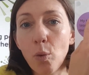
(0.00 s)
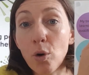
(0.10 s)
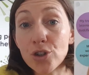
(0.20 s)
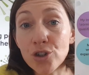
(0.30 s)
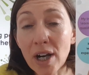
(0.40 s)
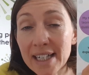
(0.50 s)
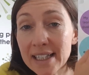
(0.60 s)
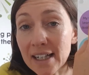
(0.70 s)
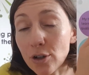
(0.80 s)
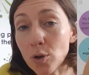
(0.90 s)
What
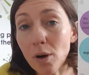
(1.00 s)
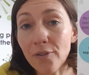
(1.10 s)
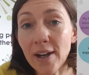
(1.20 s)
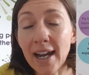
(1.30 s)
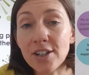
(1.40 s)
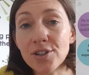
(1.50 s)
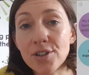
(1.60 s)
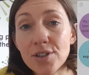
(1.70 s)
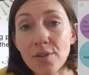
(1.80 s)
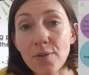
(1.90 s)
training or
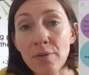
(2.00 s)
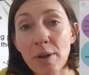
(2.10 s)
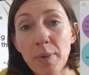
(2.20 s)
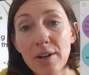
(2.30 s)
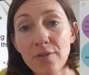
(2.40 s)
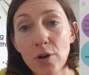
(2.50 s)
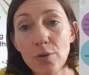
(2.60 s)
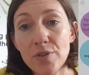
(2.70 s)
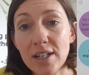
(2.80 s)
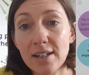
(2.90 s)
qualifications have they been
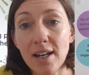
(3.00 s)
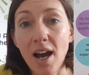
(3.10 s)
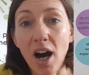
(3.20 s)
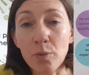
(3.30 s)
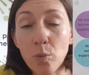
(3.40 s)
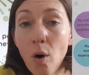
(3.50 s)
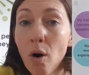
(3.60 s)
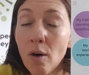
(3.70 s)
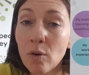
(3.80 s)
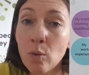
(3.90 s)
involved in? And
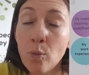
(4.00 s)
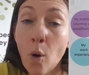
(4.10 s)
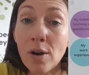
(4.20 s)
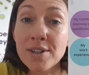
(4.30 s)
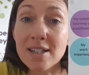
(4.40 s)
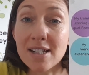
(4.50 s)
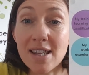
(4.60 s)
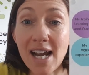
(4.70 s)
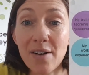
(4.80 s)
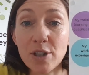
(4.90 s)
what qualities do
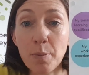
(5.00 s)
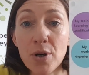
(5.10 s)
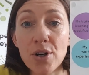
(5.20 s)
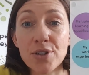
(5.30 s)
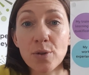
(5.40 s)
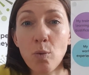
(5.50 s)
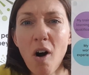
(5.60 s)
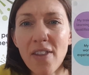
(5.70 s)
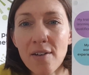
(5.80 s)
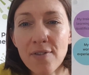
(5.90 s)
they have as a person? What
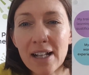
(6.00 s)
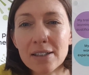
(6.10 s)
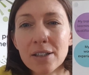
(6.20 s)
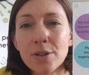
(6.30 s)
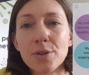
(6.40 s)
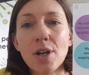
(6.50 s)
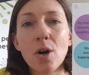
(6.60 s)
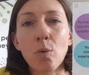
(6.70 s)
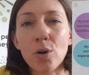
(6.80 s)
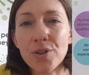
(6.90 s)
are their values?
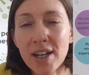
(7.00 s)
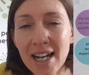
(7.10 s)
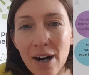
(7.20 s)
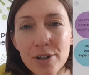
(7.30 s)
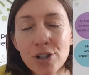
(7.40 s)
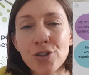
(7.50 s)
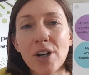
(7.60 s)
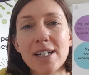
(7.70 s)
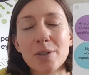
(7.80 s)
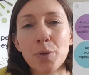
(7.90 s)
What are their character
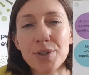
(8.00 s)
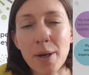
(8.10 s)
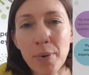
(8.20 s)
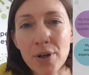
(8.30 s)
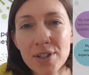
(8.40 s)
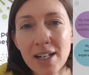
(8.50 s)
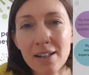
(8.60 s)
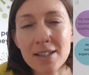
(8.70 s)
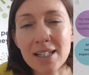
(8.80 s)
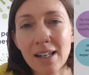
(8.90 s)
traits? What's their
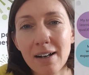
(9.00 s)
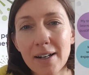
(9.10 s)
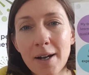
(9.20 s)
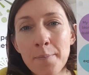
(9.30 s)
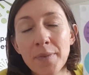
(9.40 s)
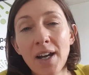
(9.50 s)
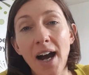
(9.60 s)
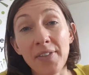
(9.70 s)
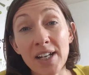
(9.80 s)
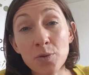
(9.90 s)
personality like?
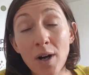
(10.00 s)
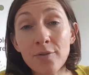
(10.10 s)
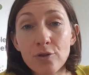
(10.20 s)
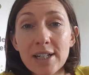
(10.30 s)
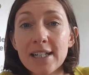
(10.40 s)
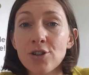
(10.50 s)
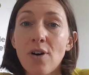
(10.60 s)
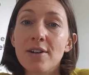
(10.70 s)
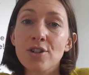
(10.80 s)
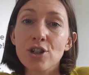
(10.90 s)
And that's what I've really
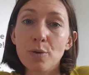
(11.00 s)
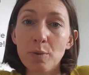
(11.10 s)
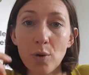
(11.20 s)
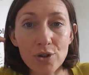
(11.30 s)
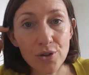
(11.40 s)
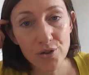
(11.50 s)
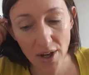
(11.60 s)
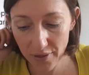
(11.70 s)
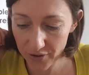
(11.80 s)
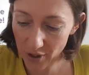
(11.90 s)
tried to do with Watch Your Strength.